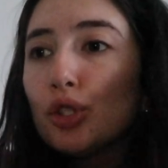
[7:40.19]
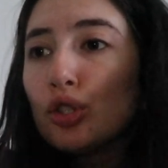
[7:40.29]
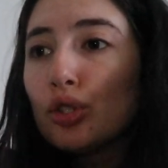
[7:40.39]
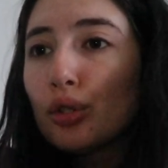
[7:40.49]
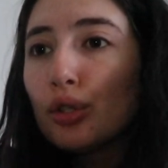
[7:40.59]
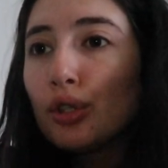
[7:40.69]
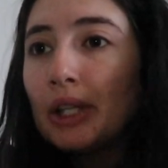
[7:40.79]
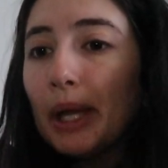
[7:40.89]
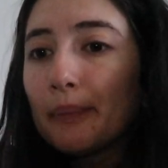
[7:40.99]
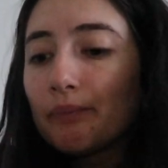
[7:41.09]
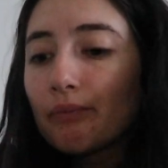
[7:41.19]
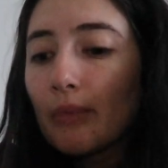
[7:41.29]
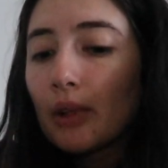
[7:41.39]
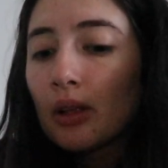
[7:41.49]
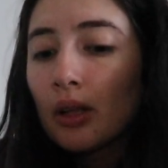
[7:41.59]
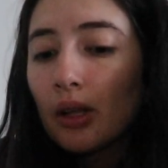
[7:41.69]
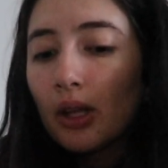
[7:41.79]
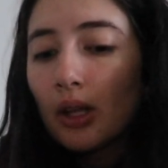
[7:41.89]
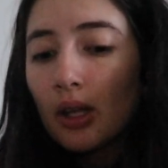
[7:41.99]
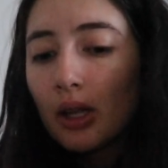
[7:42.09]
So yeah,
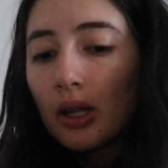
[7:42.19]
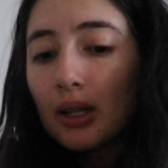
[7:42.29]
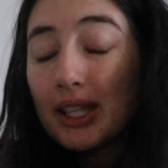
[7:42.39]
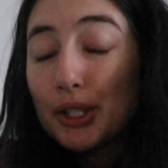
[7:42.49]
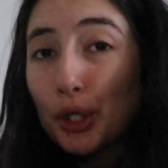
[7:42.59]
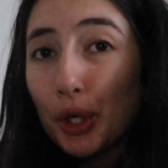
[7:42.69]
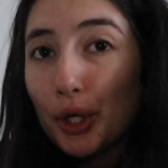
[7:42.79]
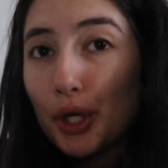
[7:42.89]
let's go.